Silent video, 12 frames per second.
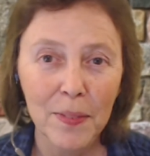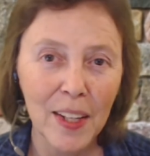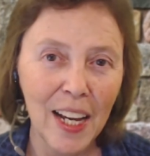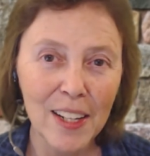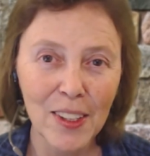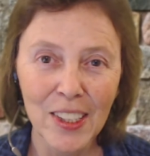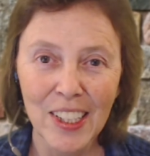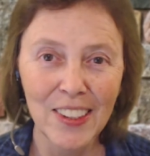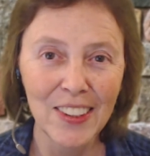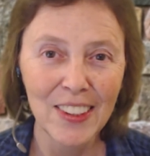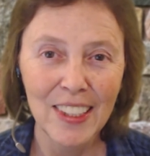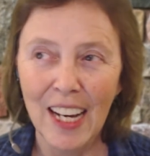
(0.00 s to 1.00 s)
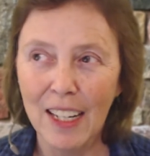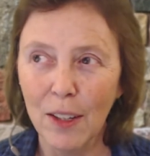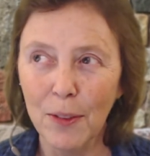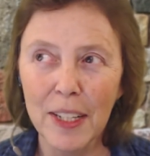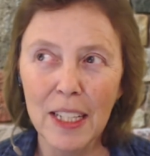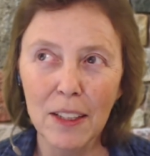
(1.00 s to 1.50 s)
I
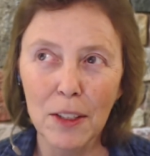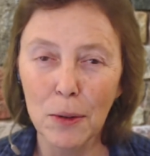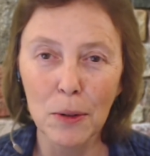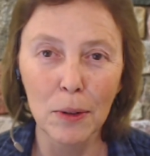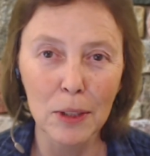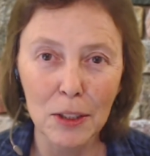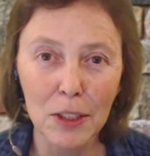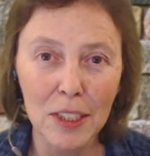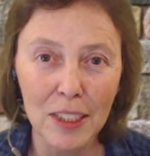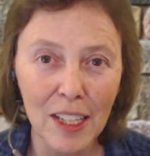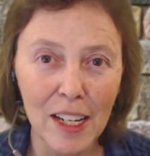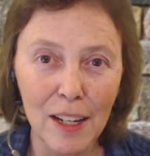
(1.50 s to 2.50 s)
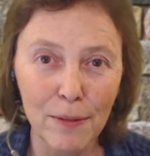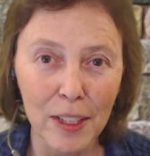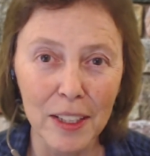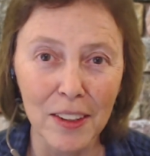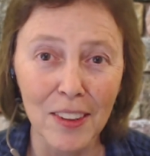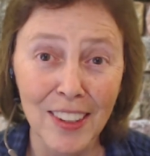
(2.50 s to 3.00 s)
don't think Google uses
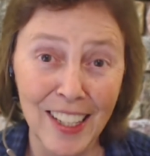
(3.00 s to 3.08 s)
Cloudflare.